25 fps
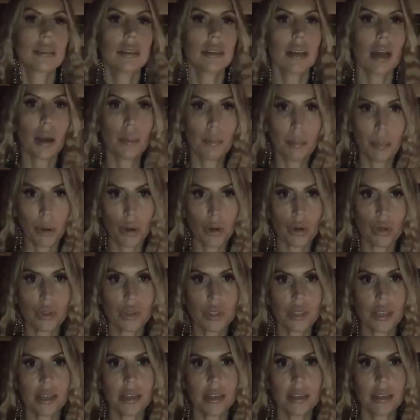a
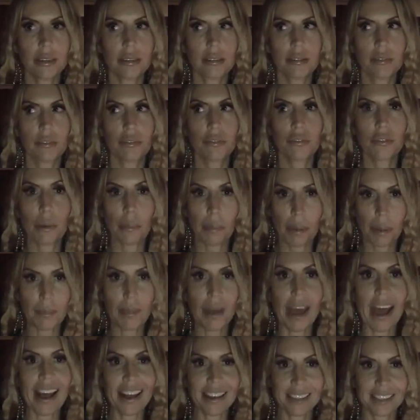person from a
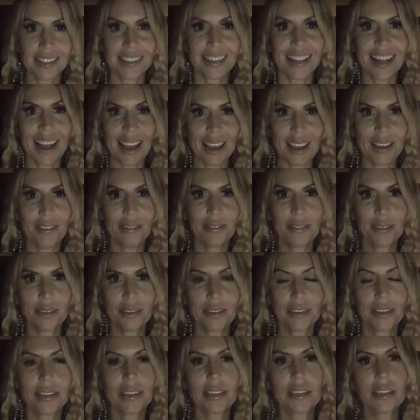past life.
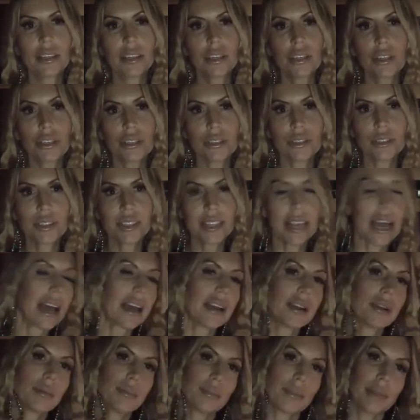Your
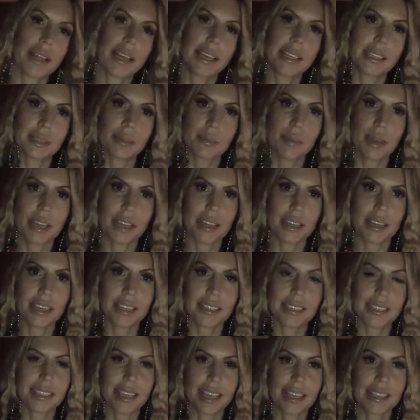Saturn placement
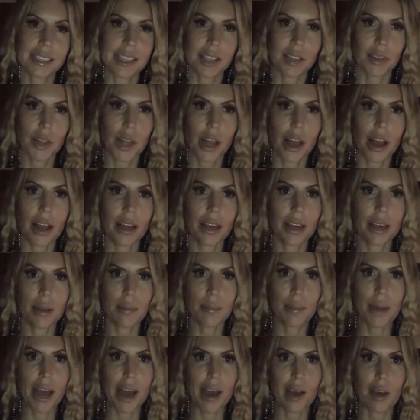says a lot
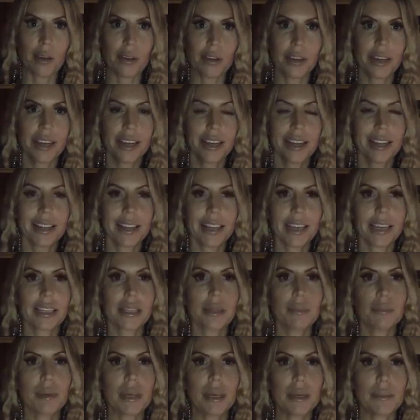about like the
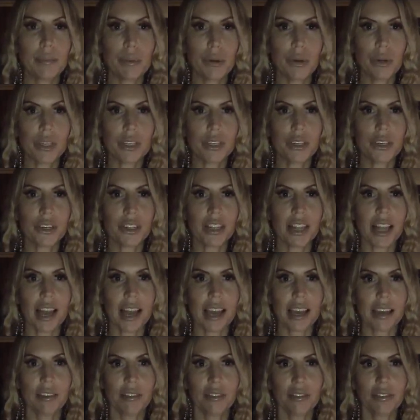people in your
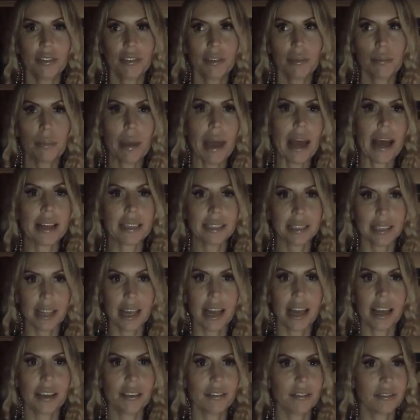life, past
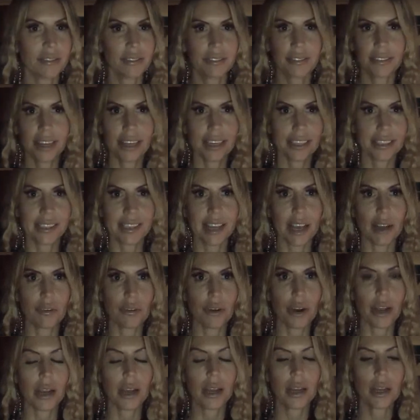life,
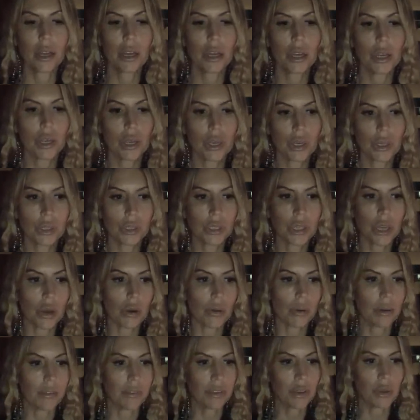etc. So
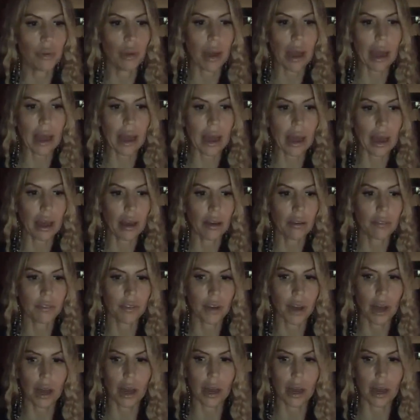if you have,